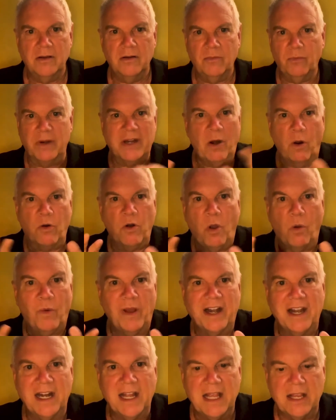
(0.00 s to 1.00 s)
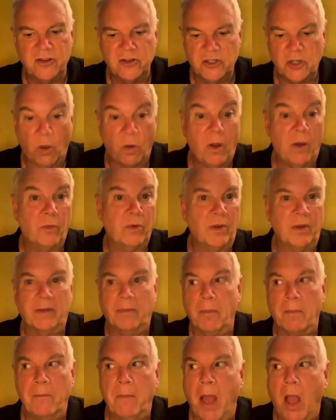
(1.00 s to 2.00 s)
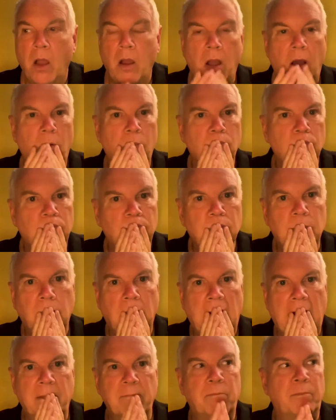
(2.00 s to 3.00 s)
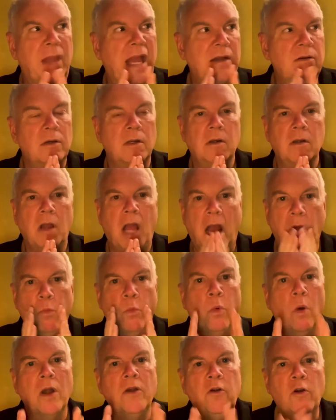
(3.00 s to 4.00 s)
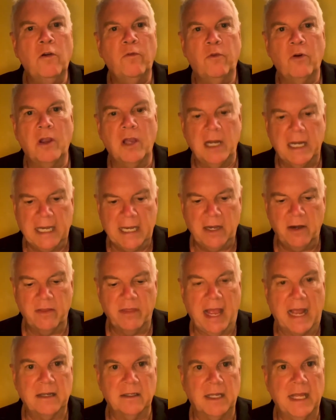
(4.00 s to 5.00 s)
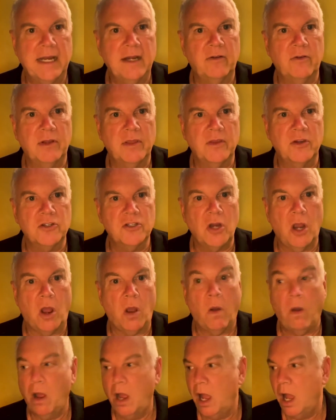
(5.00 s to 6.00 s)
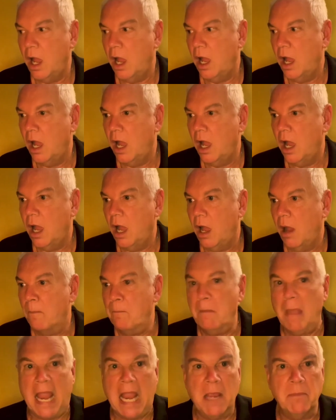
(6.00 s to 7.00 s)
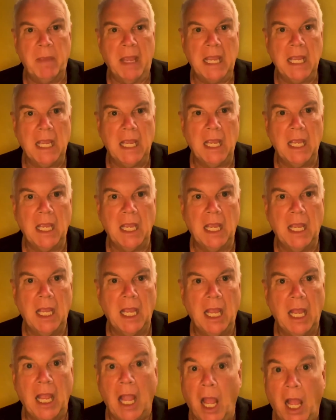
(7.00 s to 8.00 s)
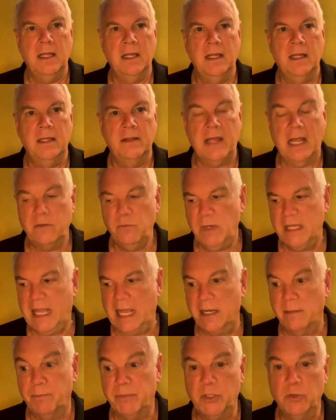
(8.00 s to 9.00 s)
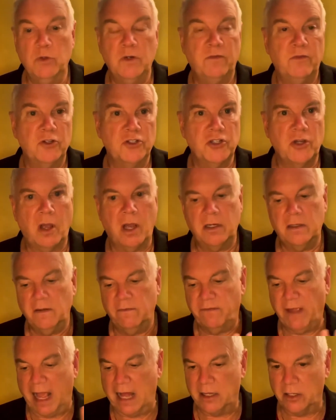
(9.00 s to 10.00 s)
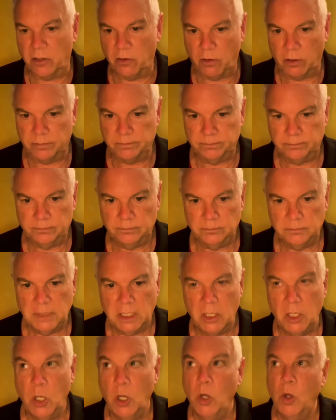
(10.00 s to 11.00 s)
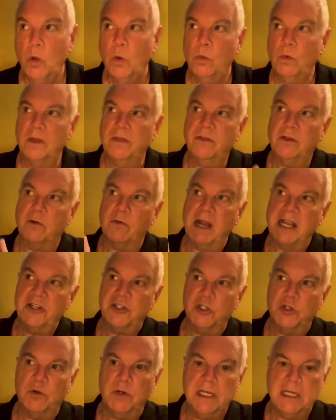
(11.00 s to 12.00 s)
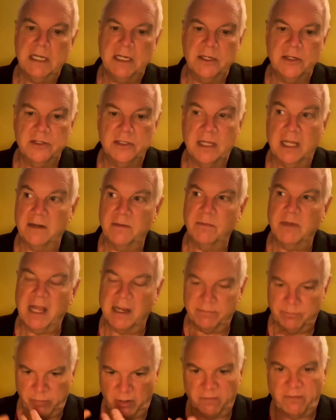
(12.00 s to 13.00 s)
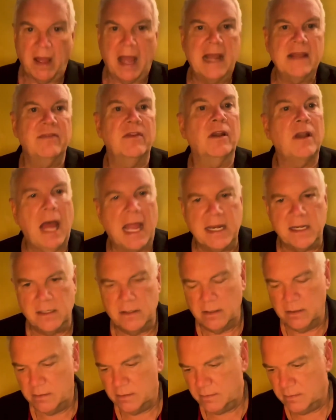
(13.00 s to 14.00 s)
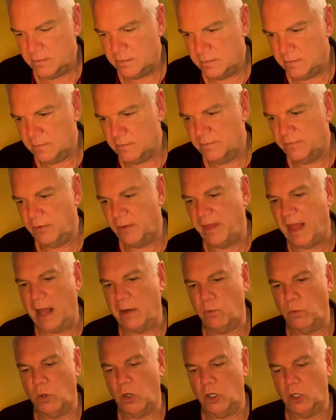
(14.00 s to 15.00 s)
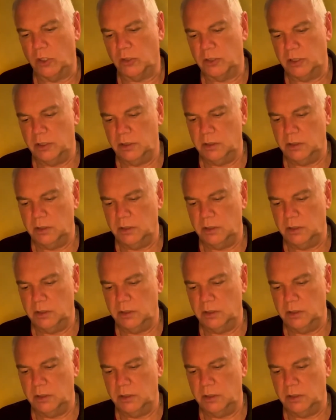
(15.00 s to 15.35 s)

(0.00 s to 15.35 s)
We don't know what it is. So I wonder if we're going to hear that later in the show. Maybe. Then we get a beautiful shot of Valinor with the great trees that provide the light for that world.